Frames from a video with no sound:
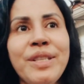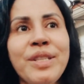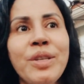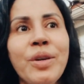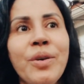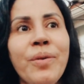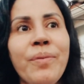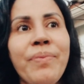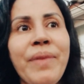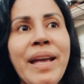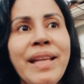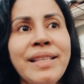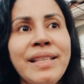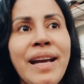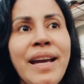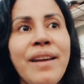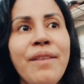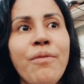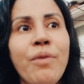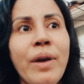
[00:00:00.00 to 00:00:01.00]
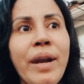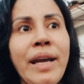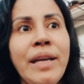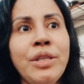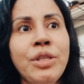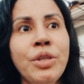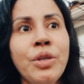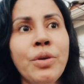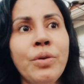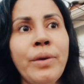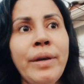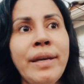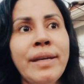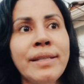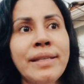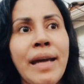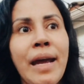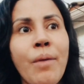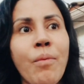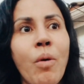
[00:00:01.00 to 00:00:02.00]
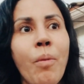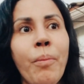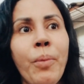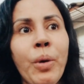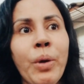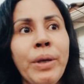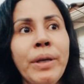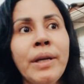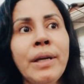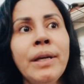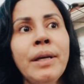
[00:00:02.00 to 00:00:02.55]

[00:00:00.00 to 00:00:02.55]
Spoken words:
So that's kind of what I do, is I will put